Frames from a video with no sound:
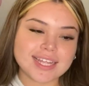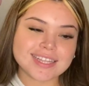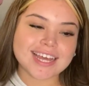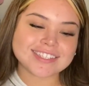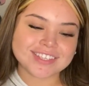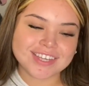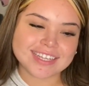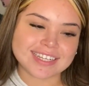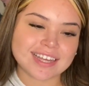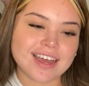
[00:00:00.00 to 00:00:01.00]
That's
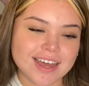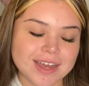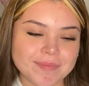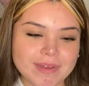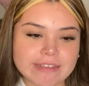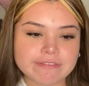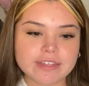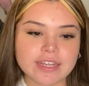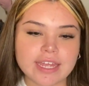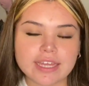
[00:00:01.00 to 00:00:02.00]
good. I
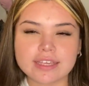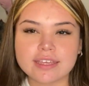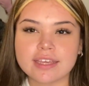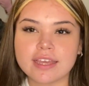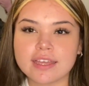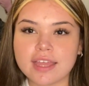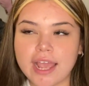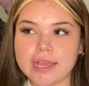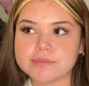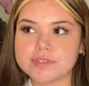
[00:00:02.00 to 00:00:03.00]
feel like
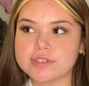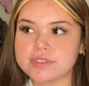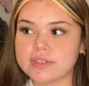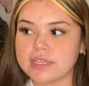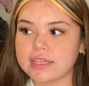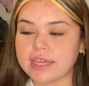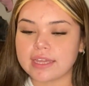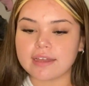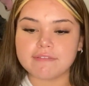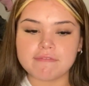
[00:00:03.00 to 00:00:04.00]
hamsters need
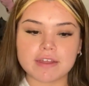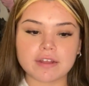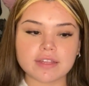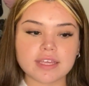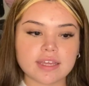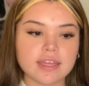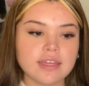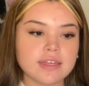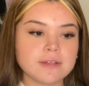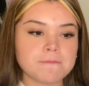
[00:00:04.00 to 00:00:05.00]
like a fairly
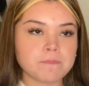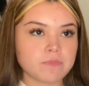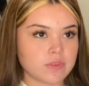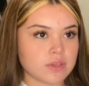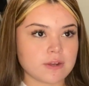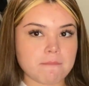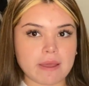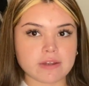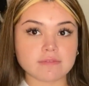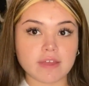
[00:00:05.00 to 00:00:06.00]
good
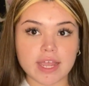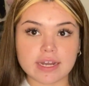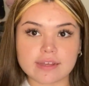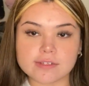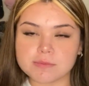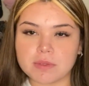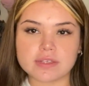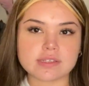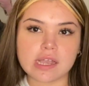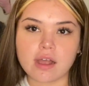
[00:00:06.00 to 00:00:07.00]
amount of hideouts
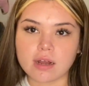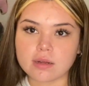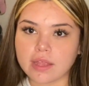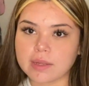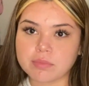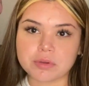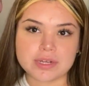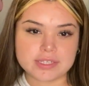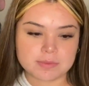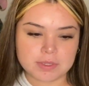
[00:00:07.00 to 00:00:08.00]
because they are like
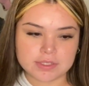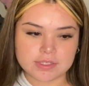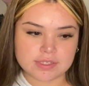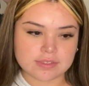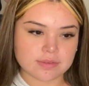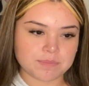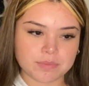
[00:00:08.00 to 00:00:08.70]
prey species.